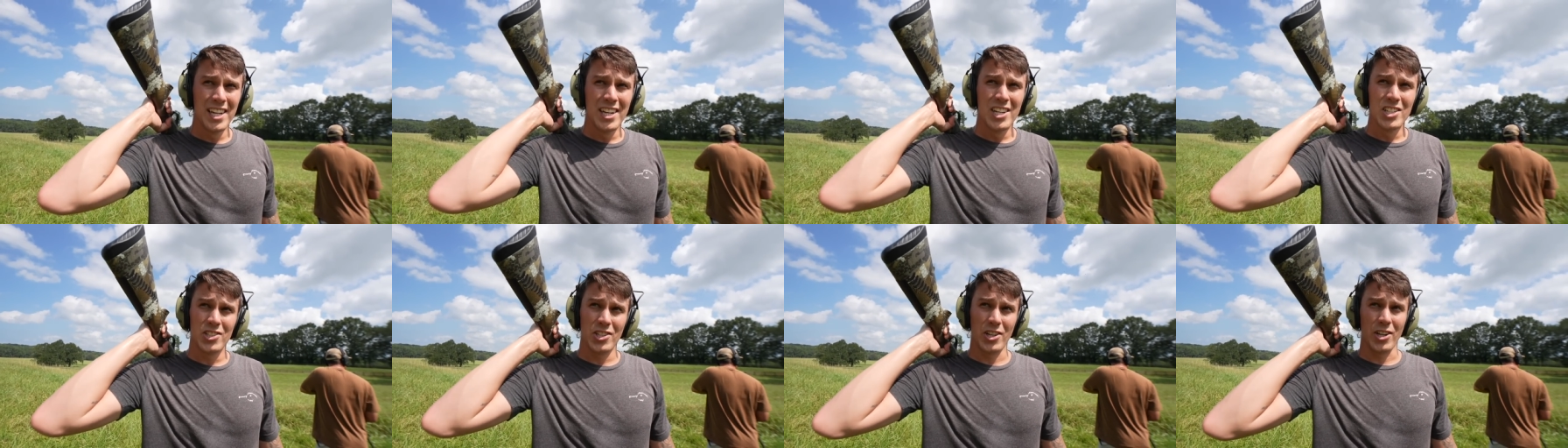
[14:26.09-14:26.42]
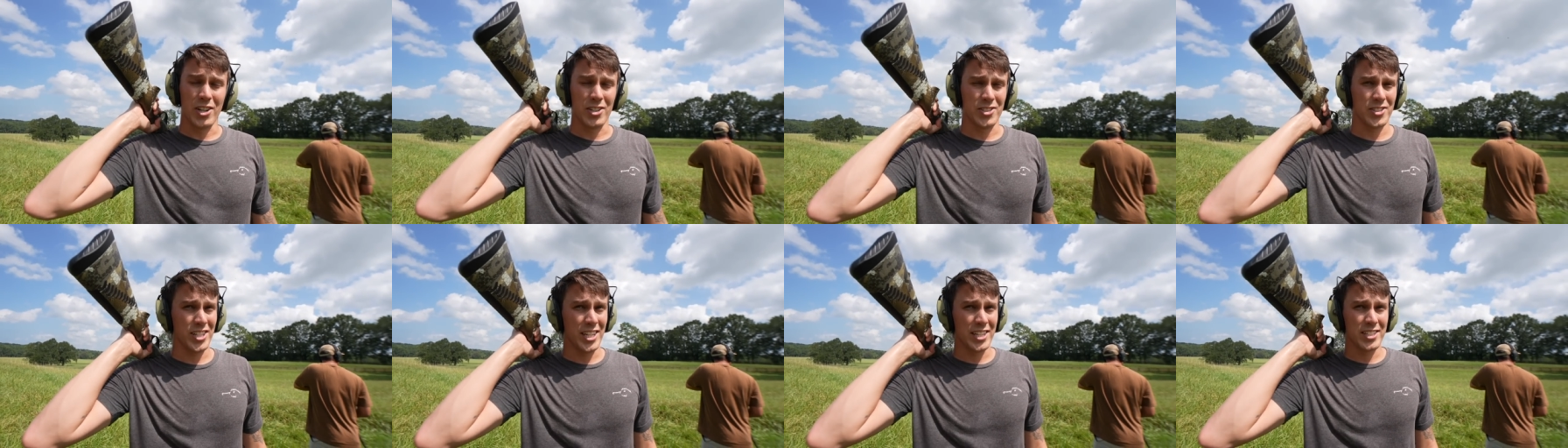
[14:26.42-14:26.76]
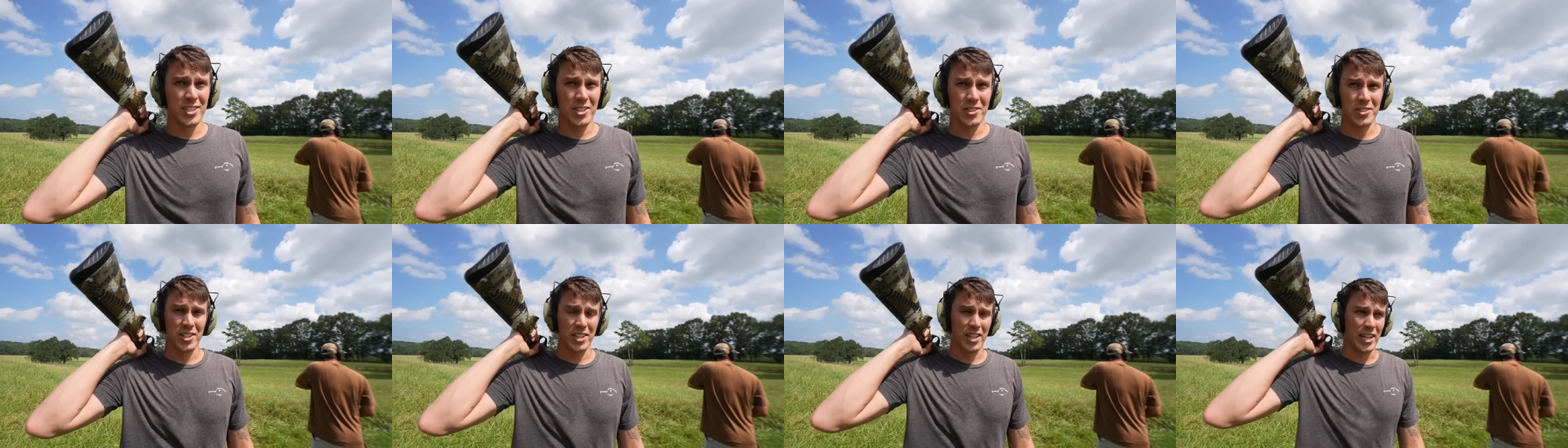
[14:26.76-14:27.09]
So y'all stay
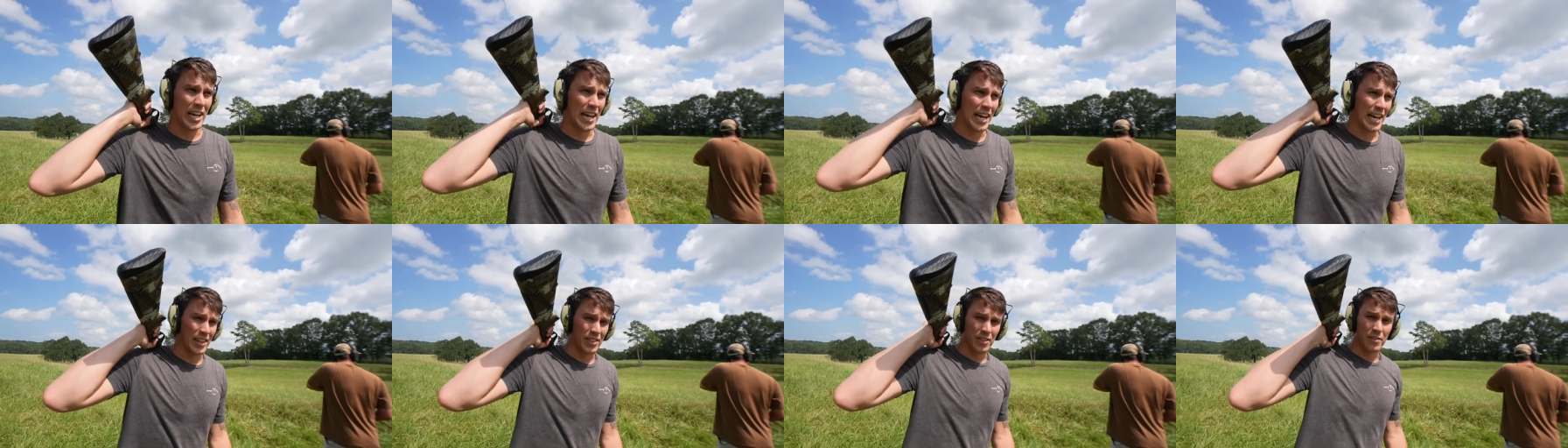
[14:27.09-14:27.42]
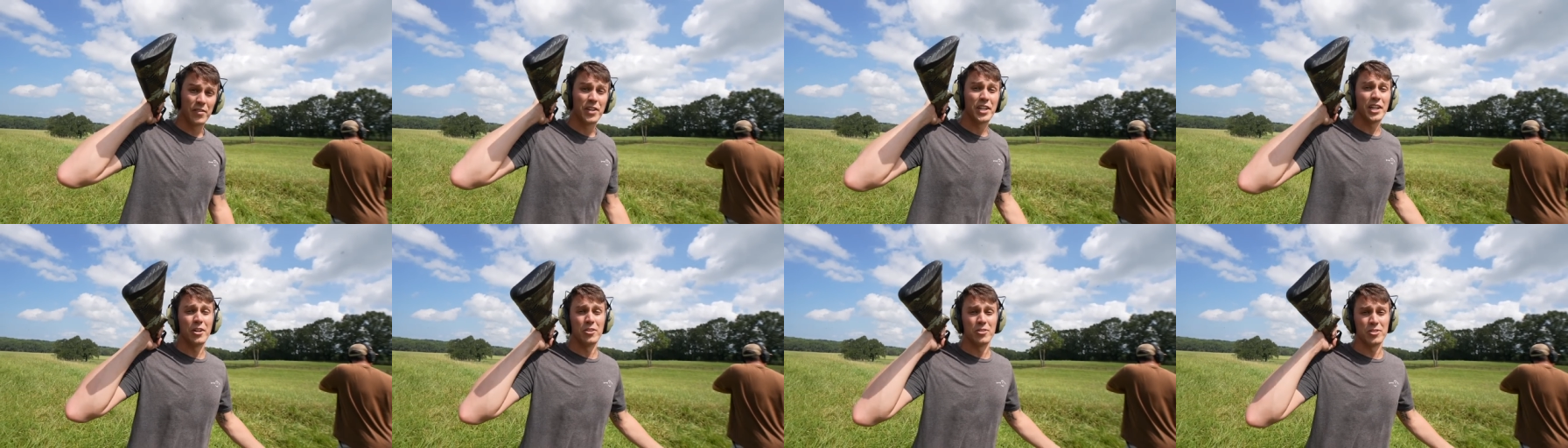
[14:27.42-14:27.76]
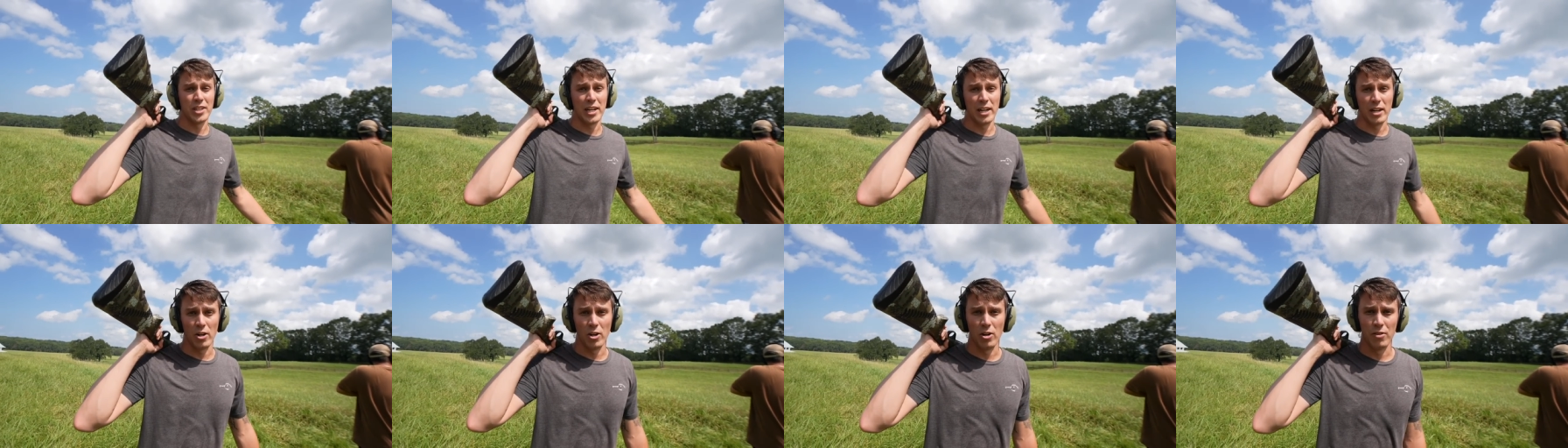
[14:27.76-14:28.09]
tuned to that. The video's
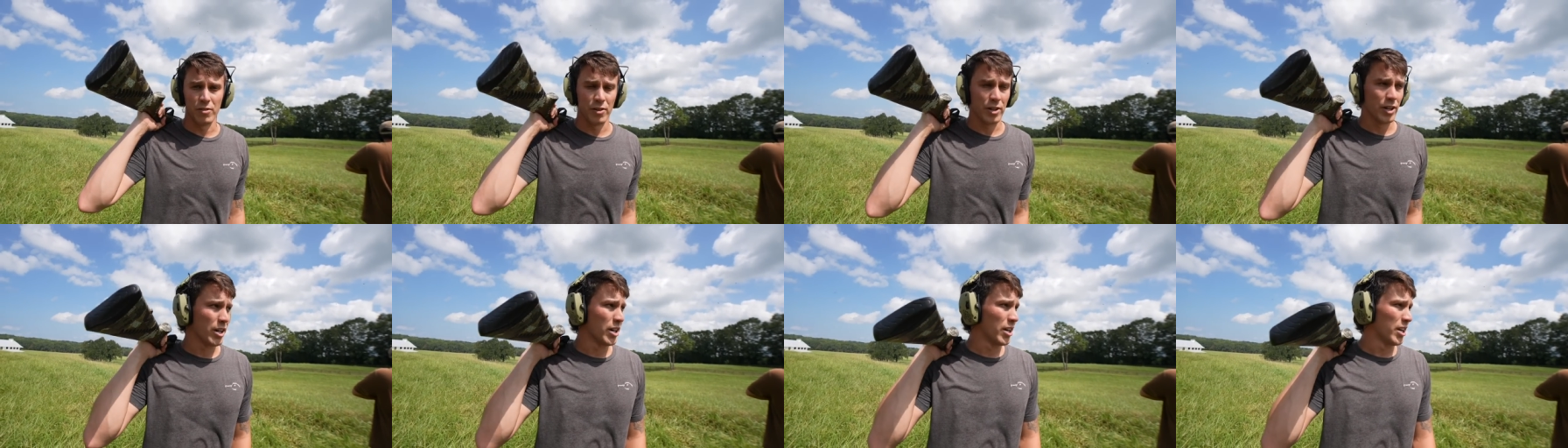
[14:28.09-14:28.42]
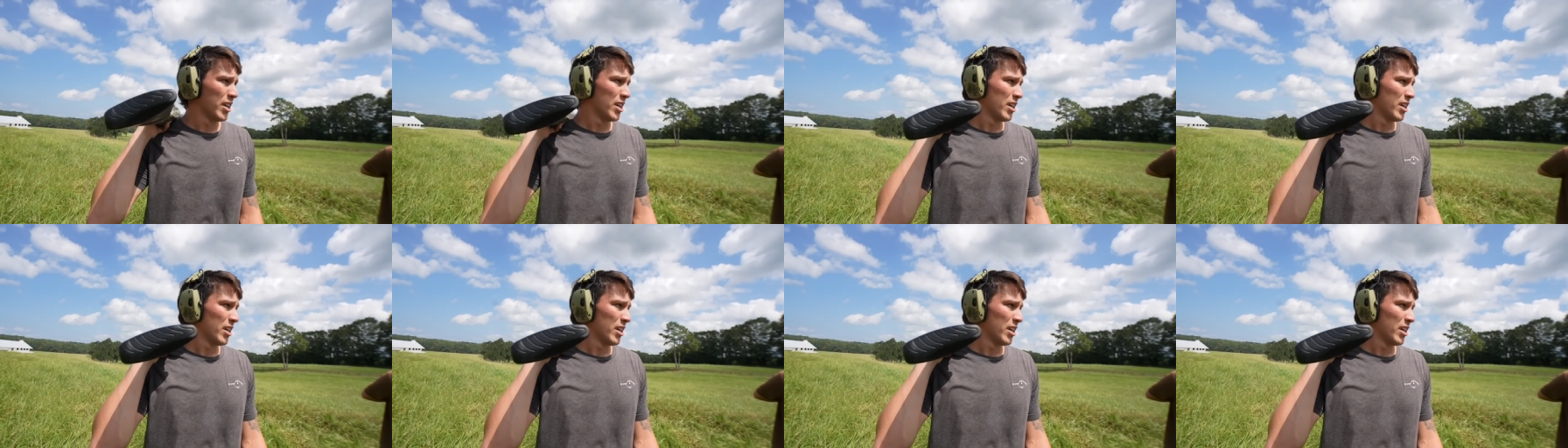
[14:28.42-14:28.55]
not over.